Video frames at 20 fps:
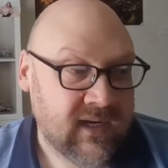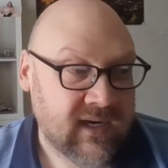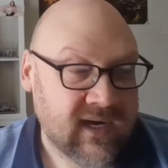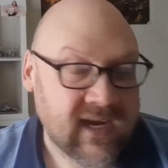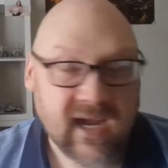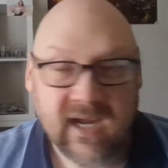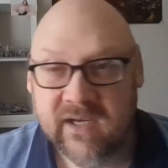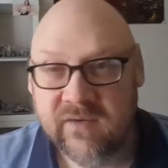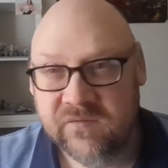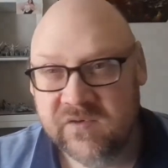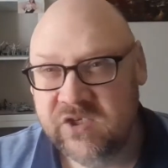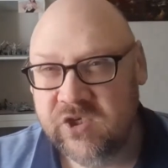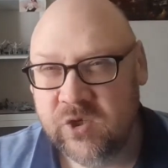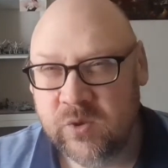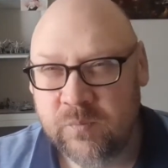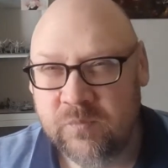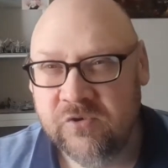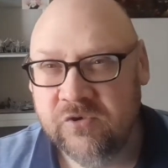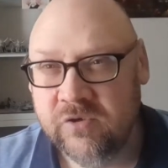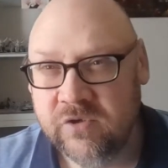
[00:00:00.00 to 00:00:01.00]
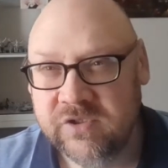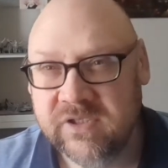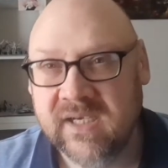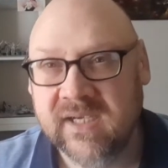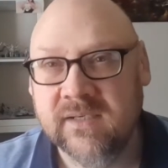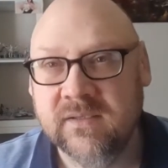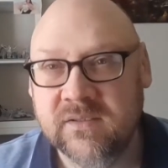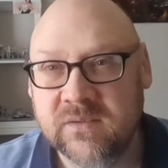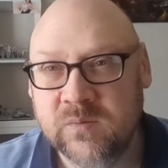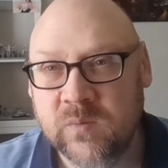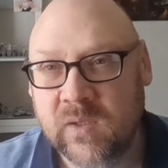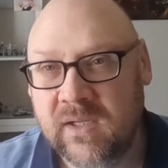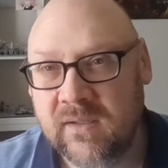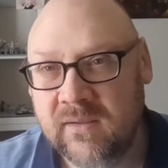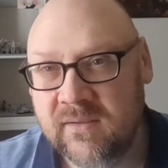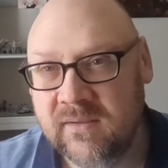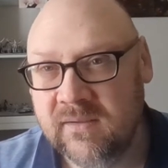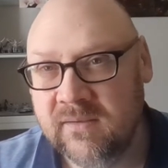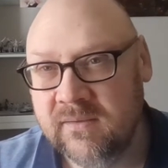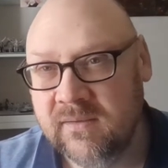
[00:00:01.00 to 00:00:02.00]
kind of a new project as
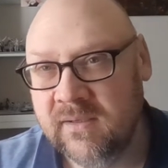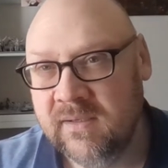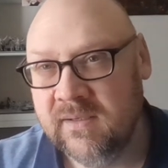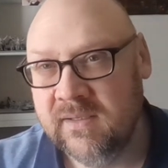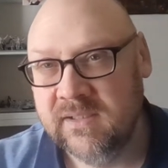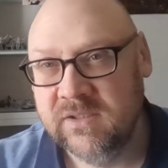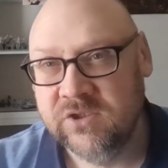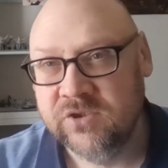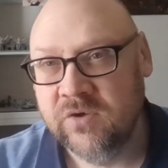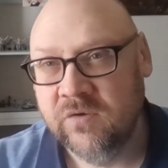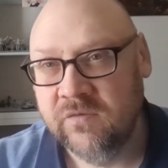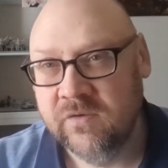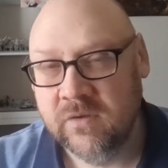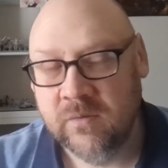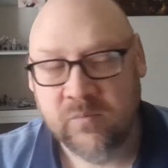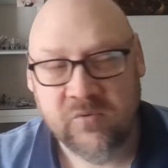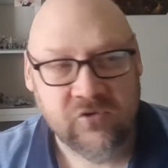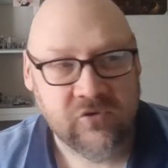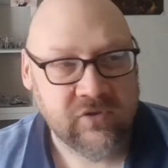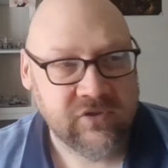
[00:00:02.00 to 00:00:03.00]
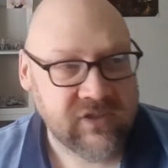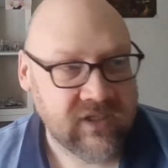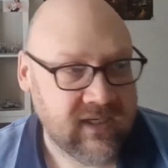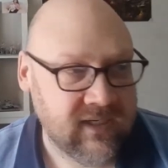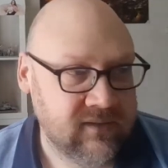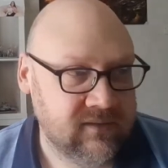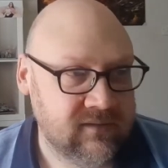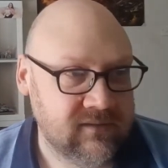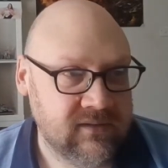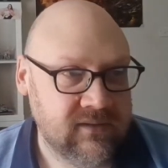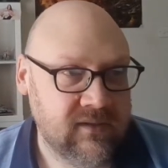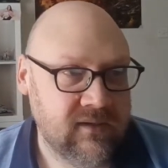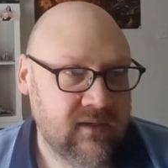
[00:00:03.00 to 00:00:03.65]
well, a historical project.